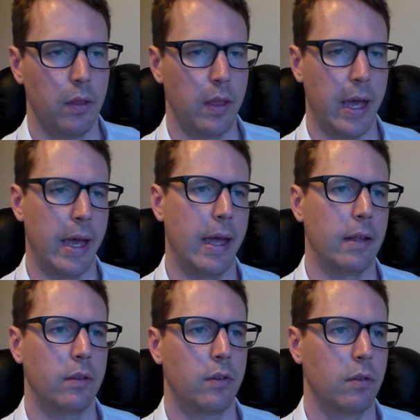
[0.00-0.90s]

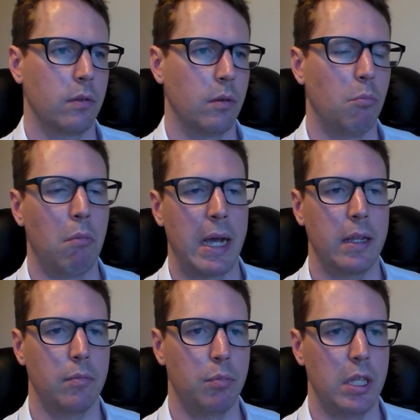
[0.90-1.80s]
that
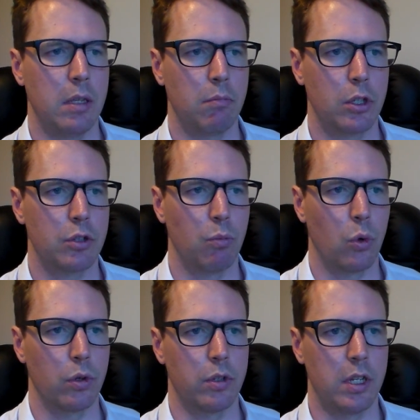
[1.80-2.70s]
might be much
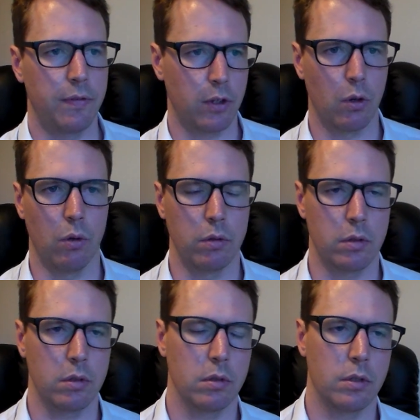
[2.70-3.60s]
more
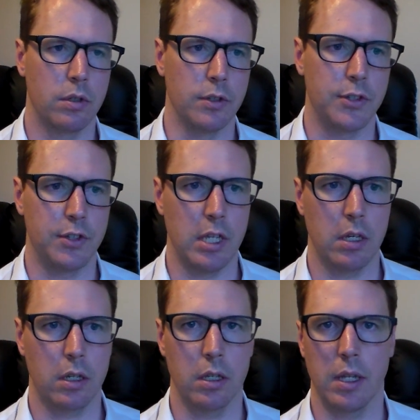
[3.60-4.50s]
difficult to
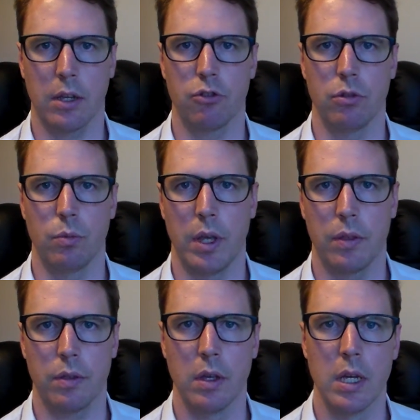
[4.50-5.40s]
see a connection
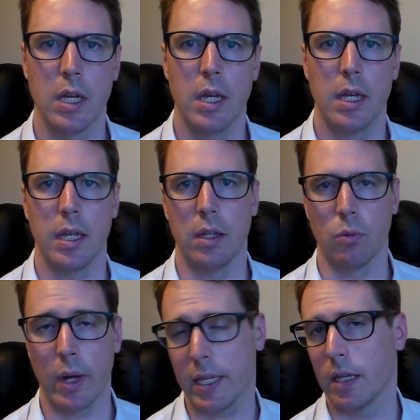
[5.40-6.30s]
with
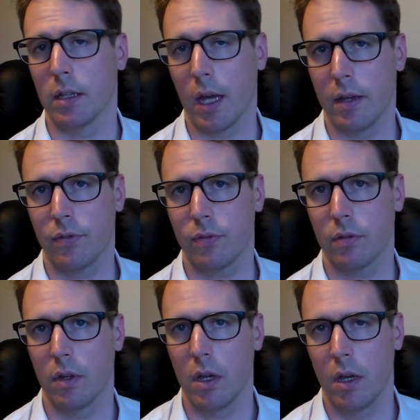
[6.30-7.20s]
in waking
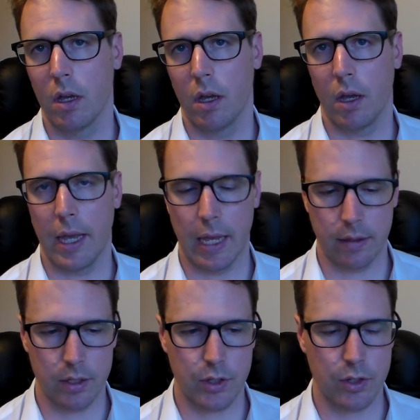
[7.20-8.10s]
life.
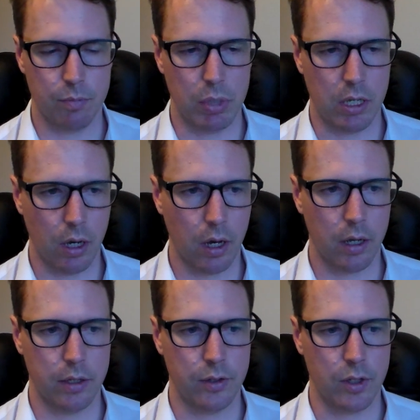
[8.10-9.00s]
And this is
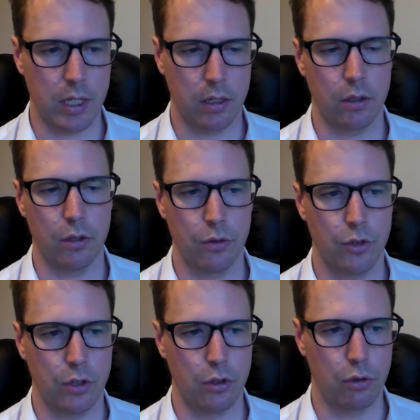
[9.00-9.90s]
because in a
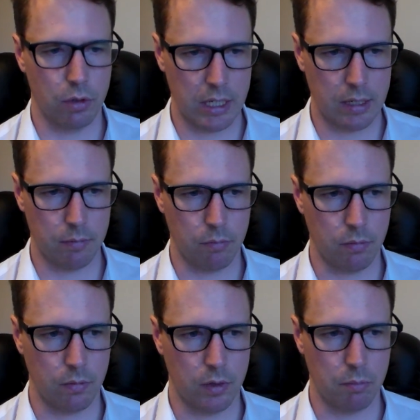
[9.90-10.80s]
lucid
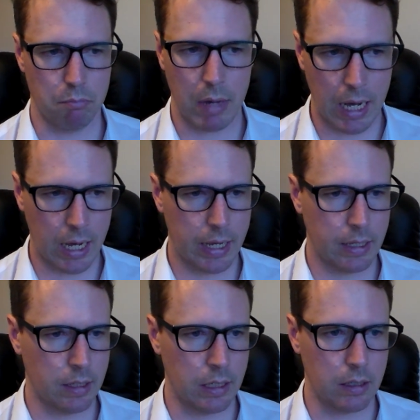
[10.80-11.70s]
dream, the
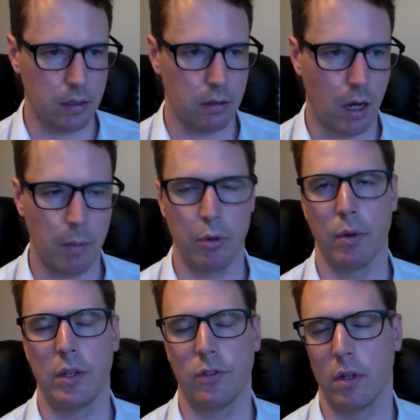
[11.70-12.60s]
mind
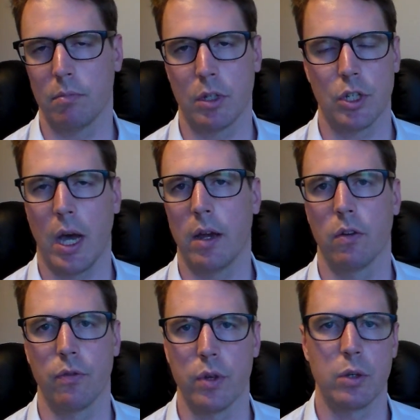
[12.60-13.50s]
operates at a much
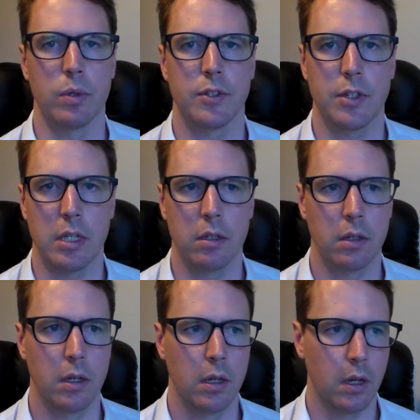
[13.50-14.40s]
higher frequency.
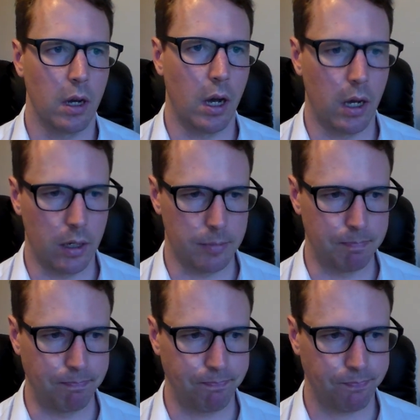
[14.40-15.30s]

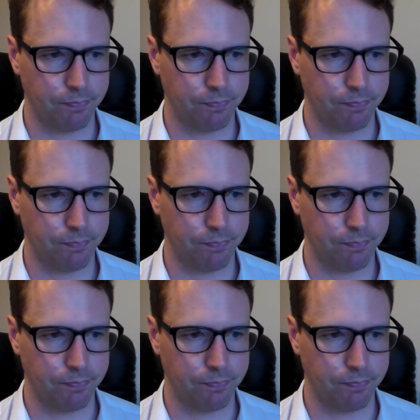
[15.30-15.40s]
Um,